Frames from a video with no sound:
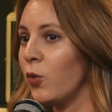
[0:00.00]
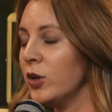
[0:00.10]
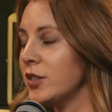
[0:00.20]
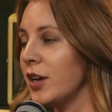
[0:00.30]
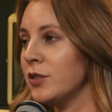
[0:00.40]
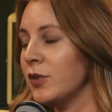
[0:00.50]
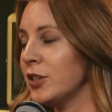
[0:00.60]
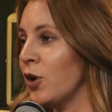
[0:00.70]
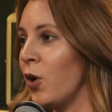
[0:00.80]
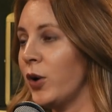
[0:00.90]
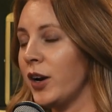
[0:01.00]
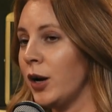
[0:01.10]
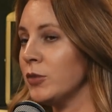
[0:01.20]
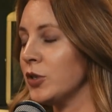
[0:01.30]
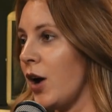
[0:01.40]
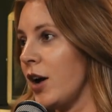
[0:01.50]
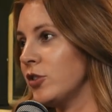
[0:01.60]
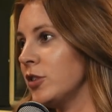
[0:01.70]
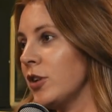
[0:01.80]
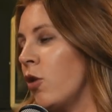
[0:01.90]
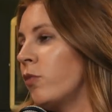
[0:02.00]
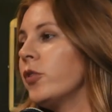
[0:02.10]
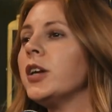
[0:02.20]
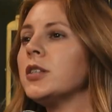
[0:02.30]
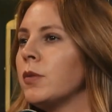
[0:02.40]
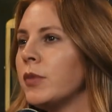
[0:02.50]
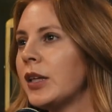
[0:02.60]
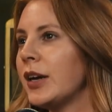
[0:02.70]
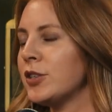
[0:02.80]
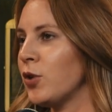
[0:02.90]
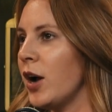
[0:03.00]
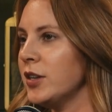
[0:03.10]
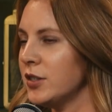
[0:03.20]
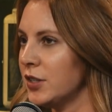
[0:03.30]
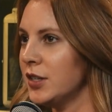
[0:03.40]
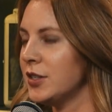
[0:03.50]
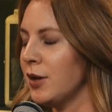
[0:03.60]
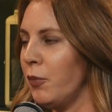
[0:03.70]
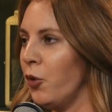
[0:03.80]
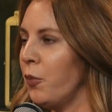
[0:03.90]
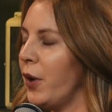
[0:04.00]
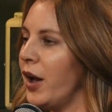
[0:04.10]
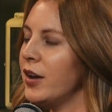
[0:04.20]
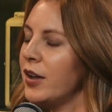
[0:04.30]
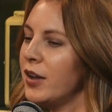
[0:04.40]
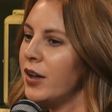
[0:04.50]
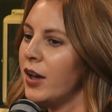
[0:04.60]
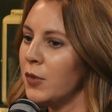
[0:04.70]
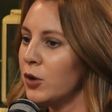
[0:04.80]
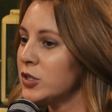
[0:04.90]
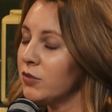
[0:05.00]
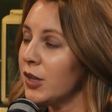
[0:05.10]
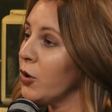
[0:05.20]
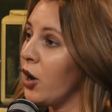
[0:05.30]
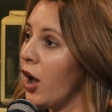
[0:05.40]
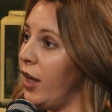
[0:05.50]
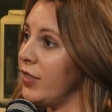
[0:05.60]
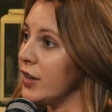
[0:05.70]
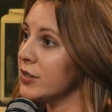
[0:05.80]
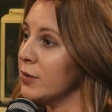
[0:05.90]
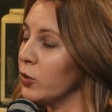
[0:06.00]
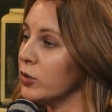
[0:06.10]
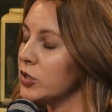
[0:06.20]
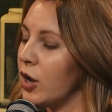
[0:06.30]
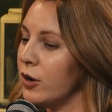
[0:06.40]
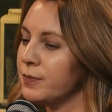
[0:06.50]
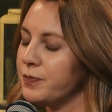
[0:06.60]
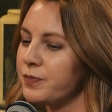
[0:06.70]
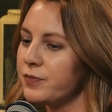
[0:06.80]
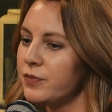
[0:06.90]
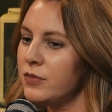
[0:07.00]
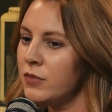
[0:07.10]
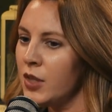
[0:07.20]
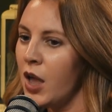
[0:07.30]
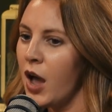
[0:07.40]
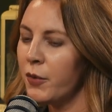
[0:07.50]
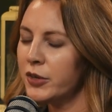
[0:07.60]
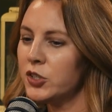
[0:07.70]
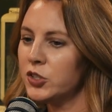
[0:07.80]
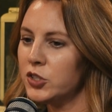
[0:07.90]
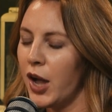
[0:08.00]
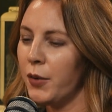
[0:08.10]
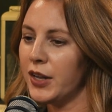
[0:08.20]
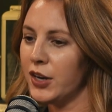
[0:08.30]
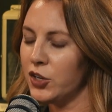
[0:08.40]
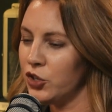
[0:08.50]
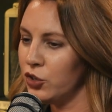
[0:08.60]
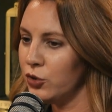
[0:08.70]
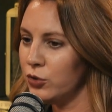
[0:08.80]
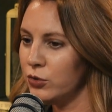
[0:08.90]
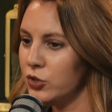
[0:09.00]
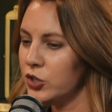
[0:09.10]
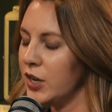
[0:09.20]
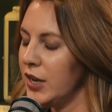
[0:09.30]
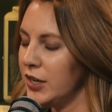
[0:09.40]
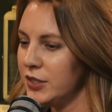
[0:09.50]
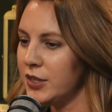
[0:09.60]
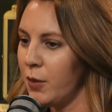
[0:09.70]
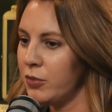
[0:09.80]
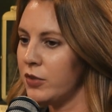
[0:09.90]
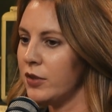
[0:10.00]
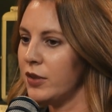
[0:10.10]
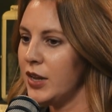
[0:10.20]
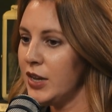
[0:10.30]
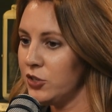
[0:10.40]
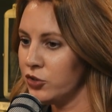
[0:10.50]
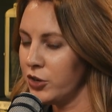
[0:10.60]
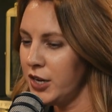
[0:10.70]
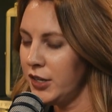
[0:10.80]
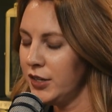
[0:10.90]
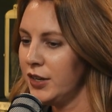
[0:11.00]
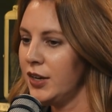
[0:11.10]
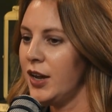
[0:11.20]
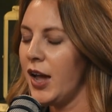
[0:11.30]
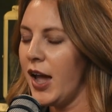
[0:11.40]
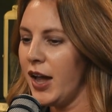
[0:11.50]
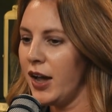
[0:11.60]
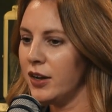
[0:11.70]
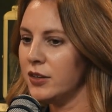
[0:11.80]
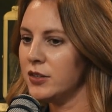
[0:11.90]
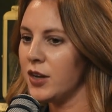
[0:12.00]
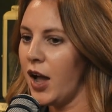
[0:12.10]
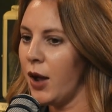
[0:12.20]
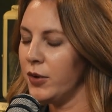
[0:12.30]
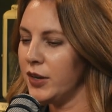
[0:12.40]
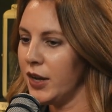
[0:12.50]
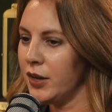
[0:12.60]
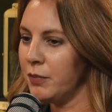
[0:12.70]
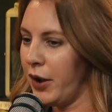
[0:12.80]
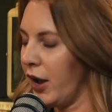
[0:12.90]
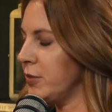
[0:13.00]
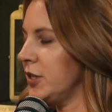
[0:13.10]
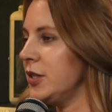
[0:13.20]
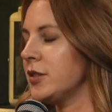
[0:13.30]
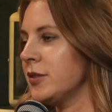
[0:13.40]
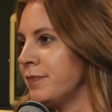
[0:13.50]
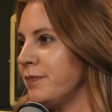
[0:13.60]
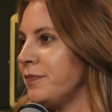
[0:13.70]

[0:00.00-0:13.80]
a one size fits all when it comes to rashes. Hopefully it's something like psoriasis and it's simple, but most of them are not that simple. So I would get a huge in-depth history, and I would get biopsies.